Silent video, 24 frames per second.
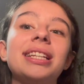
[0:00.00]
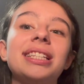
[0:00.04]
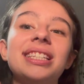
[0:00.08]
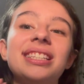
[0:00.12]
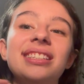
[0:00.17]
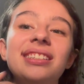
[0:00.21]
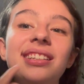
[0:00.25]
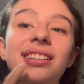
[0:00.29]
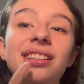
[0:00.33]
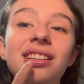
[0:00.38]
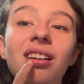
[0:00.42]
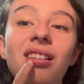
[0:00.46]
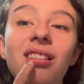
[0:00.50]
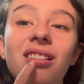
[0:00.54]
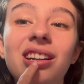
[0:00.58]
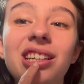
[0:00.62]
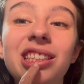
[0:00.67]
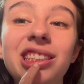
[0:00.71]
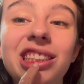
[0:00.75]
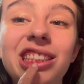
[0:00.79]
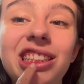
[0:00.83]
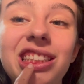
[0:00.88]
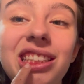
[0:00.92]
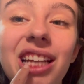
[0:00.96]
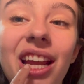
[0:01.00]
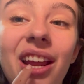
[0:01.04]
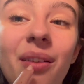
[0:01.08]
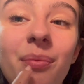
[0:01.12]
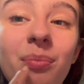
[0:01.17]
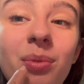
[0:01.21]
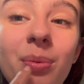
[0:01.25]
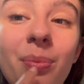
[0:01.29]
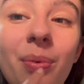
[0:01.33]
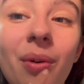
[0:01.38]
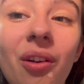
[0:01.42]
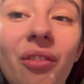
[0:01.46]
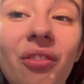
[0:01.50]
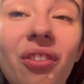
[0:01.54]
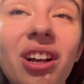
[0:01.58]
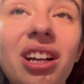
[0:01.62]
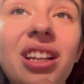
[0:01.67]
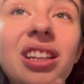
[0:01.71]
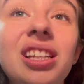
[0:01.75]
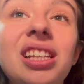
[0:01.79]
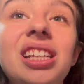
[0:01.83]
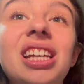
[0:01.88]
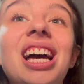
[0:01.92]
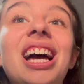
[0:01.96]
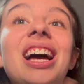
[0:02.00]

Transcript: teeth aren't shaped perfectly.